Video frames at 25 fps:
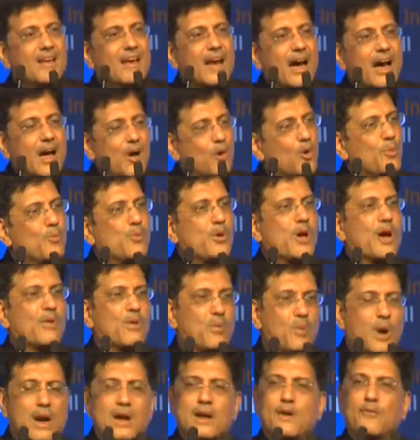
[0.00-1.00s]
I hope you have a
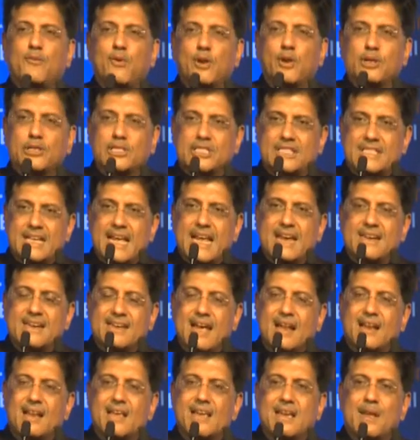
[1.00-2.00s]
wonderful stay in
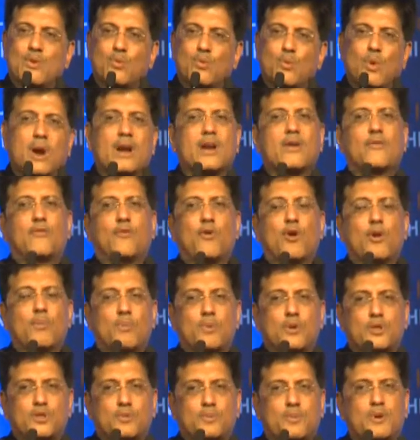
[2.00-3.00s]
Delhi and wonderful,
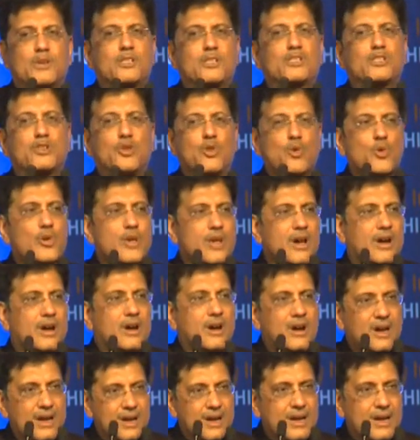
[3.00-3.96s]
prosperous new year